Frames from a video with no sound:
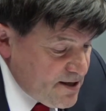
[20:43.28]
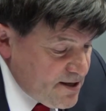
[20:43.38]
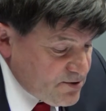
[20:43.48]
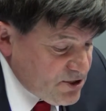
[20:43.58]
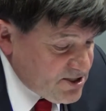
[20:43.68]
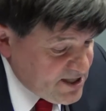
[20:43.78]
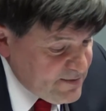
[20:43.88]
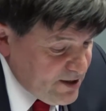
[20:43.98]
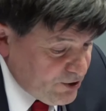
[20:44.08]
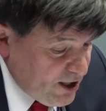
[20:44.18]
she'd seen
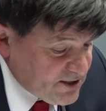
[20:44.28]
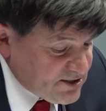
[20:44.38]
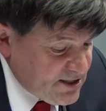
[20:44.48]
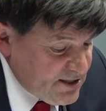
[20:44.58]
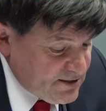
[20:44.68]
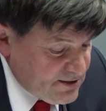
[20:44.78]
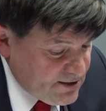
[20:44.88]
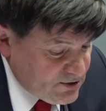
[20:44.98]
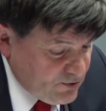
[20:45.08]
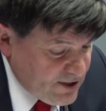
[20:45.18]
me on RT
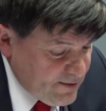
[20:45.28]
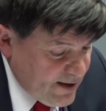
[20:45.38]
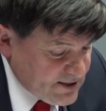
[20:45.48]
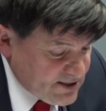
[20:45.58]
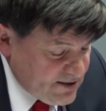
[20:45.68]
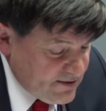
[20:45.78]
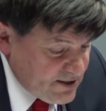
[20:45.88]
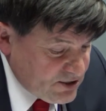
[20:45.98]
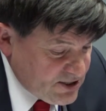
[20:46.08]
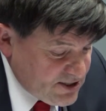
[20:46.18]
talking about Syria,
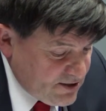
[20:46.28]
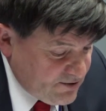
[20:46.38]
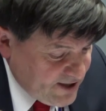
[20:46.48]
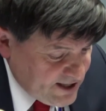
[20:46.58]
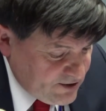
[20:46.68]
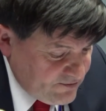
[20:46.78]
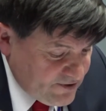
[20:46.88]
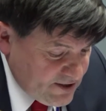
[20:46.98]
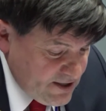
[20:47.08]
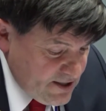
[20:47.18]
and she said, "Oh, thank you
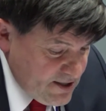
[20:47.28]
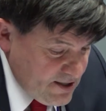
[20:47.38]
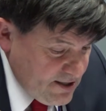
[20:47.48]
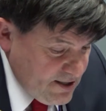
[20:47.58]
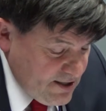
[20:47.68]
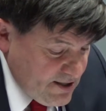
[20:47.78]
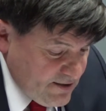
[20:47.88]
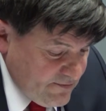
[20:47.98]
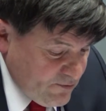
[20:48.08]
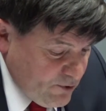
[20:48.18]
for
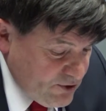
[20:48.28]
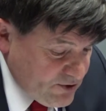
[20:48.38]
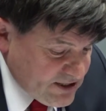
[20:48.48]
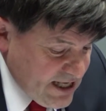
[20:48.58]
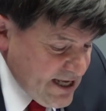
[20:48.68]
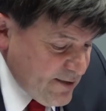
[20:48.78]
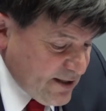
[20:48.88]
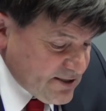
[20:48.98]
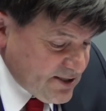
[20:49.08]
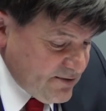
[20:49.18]
what you're saying
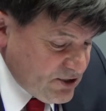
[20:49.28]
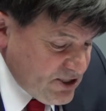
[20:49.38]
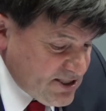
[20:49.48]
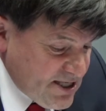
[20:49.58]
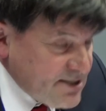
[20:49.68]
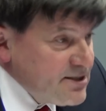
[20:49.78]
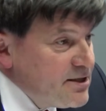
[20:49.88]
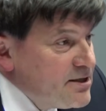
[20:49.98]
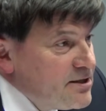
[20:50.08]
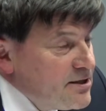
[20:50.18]
about Syria." And she said,
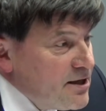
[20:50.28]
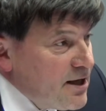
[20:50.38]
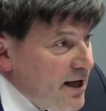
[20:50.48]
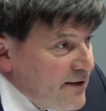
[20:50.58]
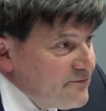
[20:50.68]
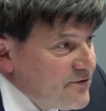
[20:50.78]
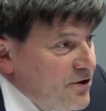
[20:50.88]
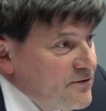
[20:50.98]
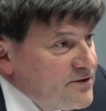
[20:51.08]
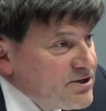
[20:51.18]
and I haven't
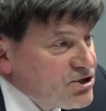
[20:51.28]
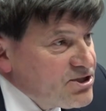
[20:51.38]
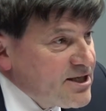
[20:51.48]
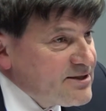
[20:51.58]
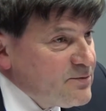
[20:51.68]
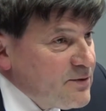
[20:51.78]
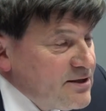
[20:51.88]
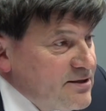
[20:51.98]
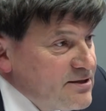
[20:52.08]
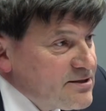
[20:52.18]
forgotten this, she said to me
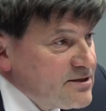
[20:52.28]
that